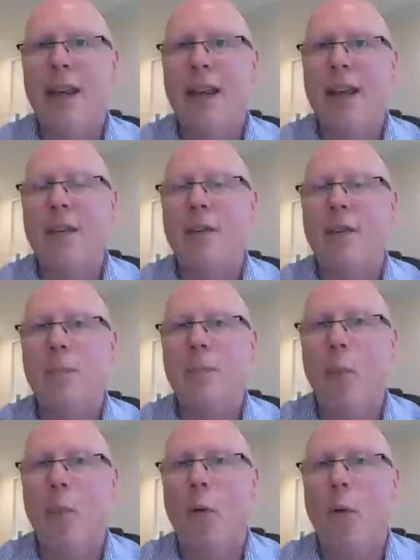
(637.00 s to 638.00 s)
even
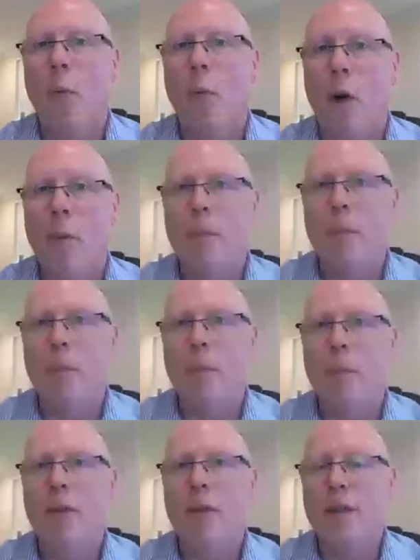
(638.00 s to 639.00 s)
more
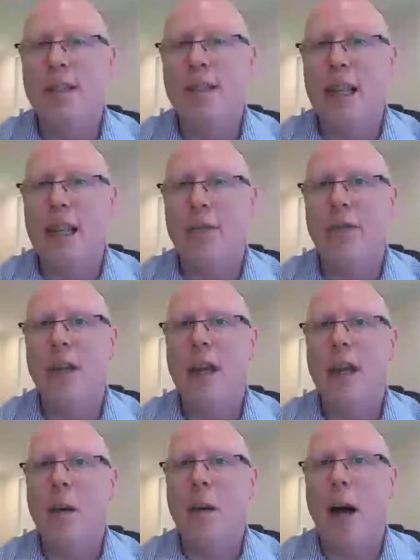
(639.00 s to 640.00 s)
warmly received
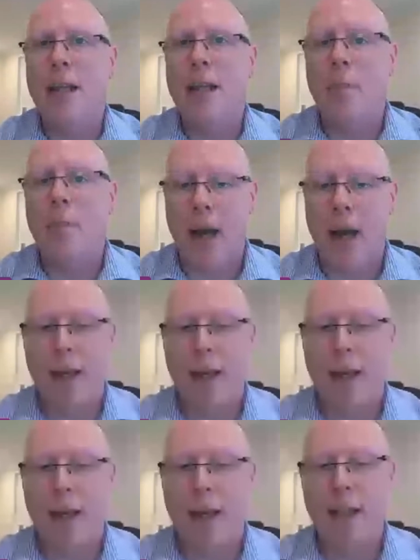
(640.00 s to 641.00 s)
by the buying
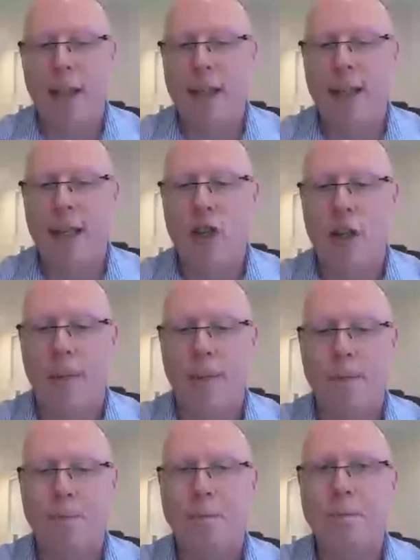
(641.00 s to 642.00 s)
organisation.
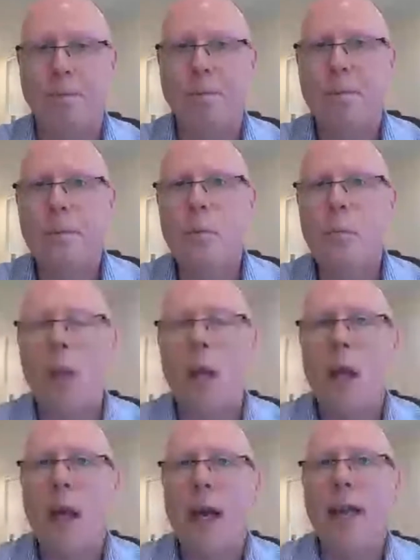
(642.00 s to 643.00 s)

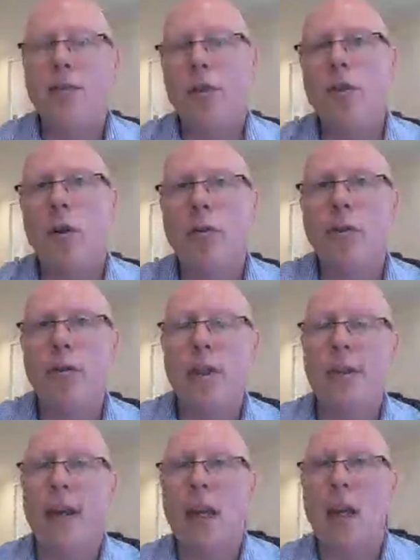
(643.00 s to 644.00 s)
It's good also to
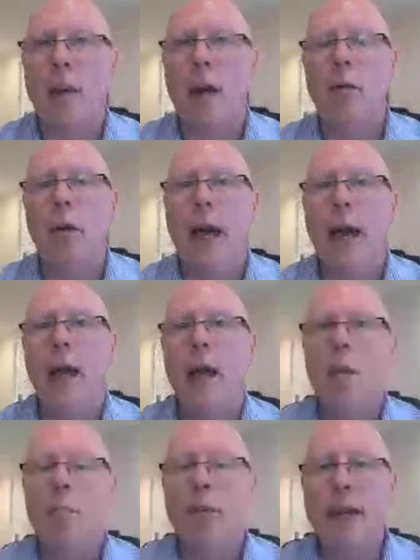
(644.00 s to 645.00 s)
think about
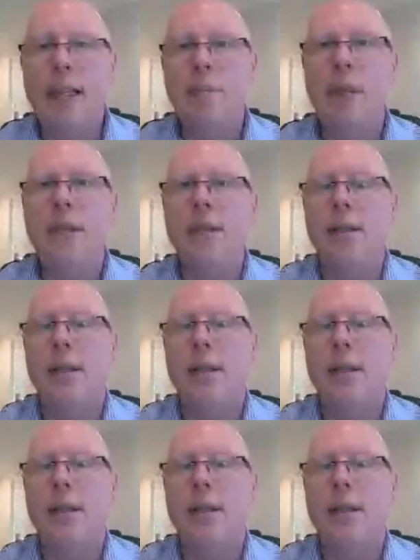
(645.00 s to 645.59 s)
placements